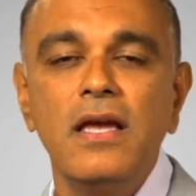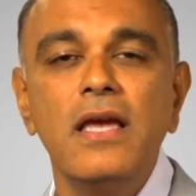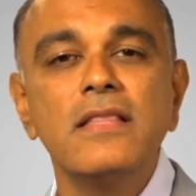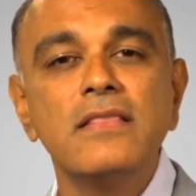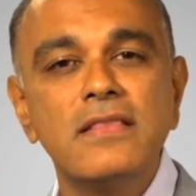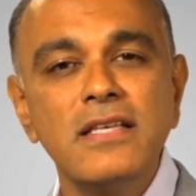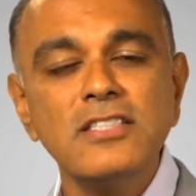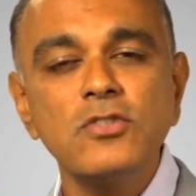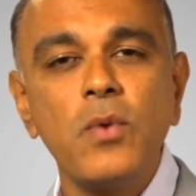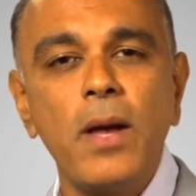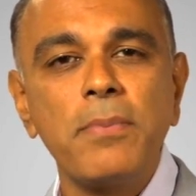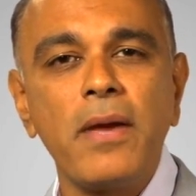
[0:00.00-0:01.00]
In this
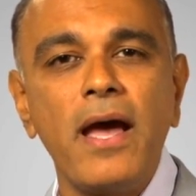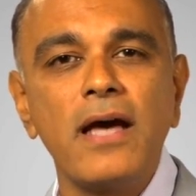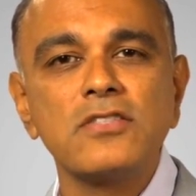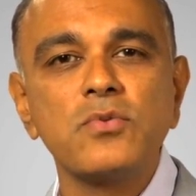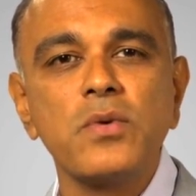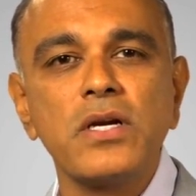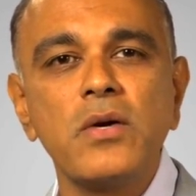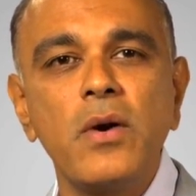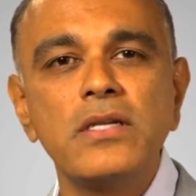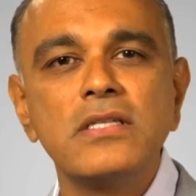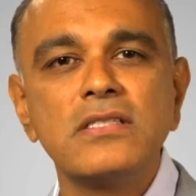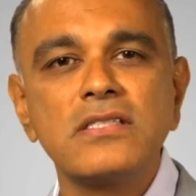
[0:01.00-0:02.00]
webcast, we're
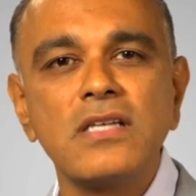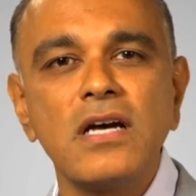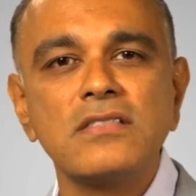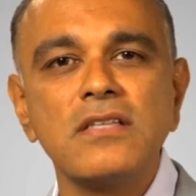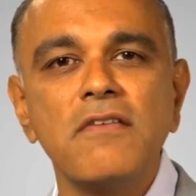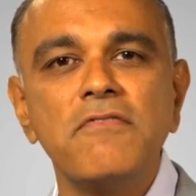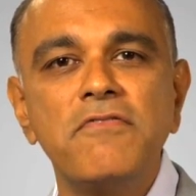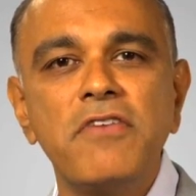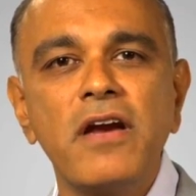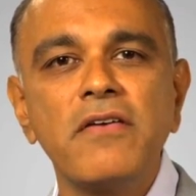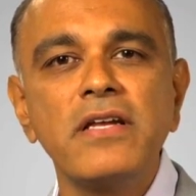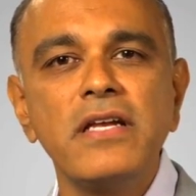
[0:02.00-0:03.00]
going to discuss a
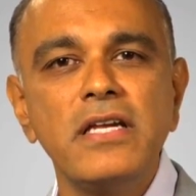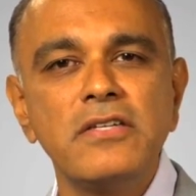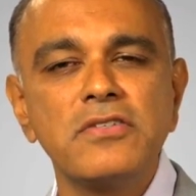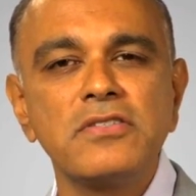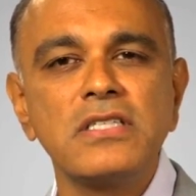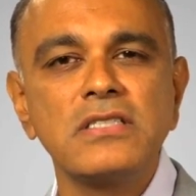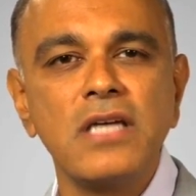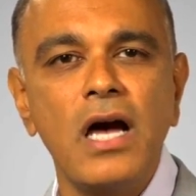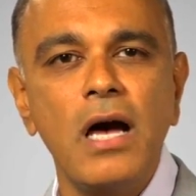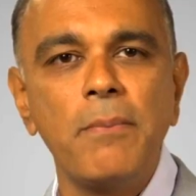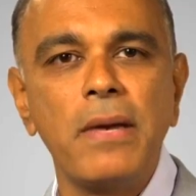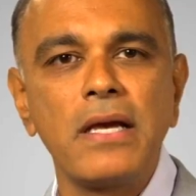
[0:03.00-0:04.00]
very interesting
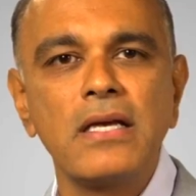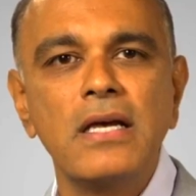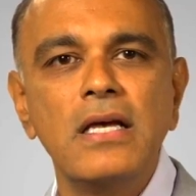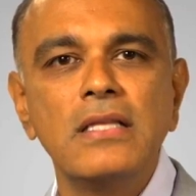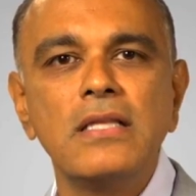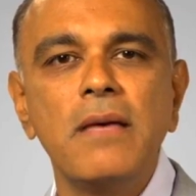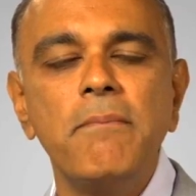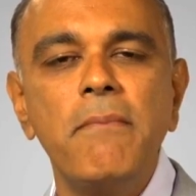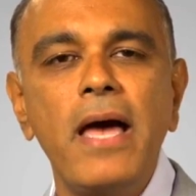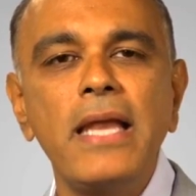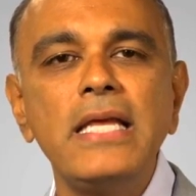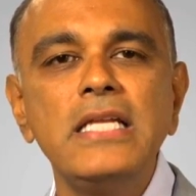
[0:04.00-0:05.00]
topic that
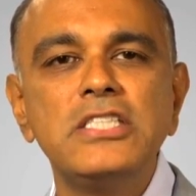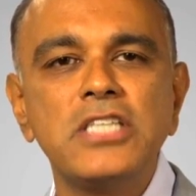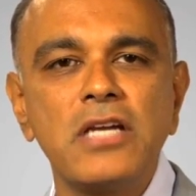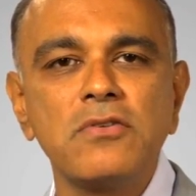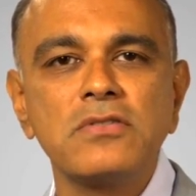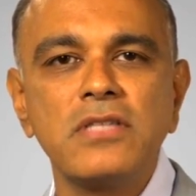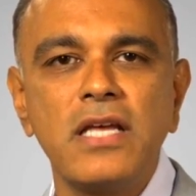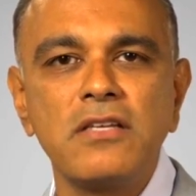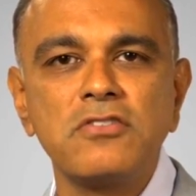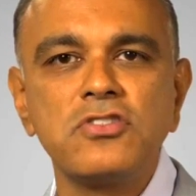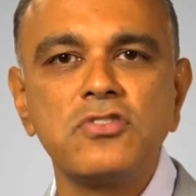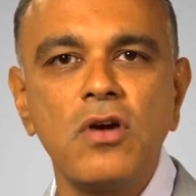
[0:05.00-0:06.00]
many general
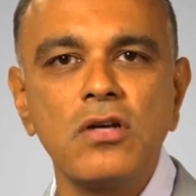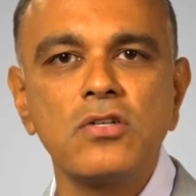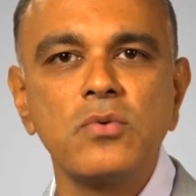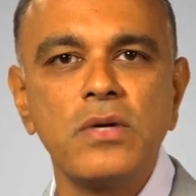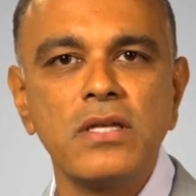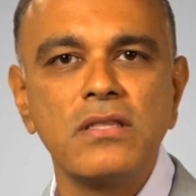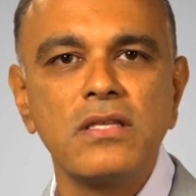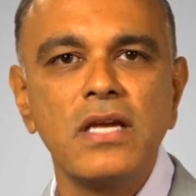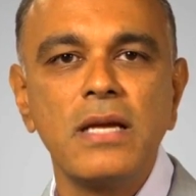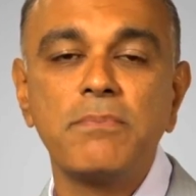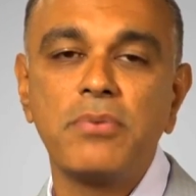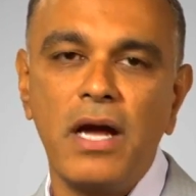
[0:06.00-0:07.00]
dentists struggle with
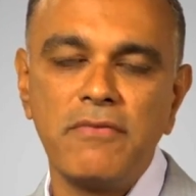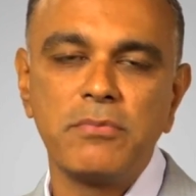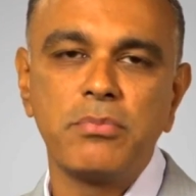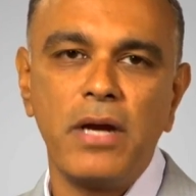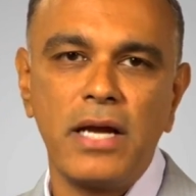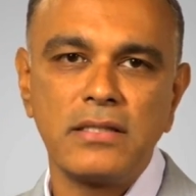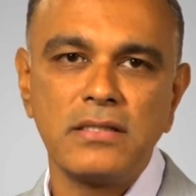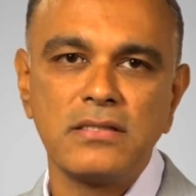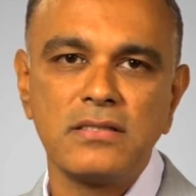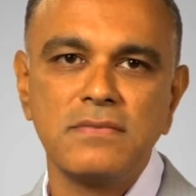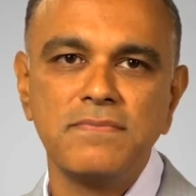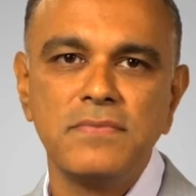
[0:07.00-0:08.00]
in private
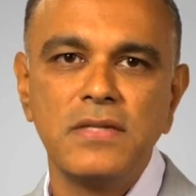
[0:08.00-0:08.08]
practice,